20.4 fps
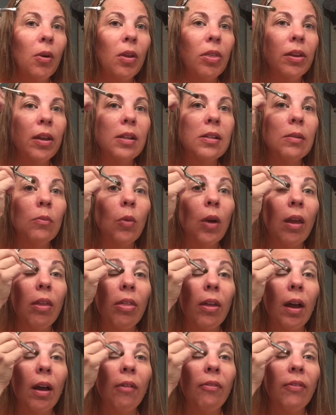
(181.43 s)
with
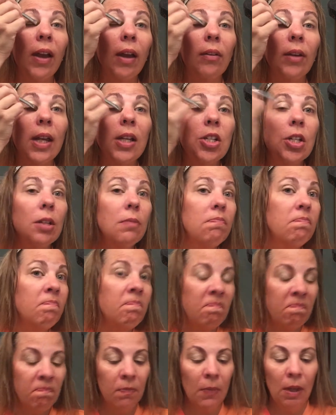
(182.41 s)
foundation?
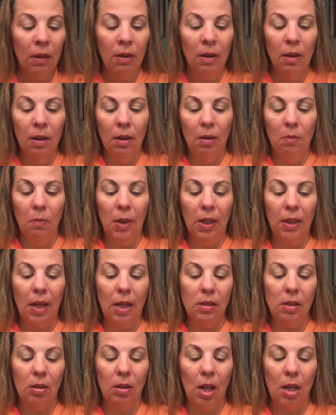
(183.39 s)
But
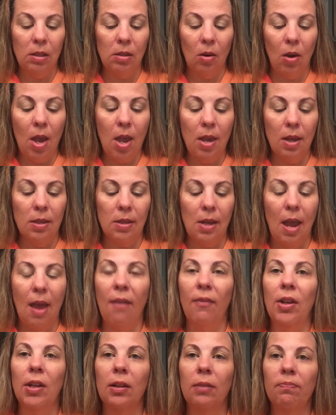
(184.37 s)
that's okay because I
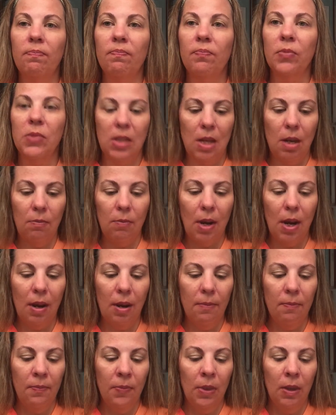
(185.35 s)
haven't done my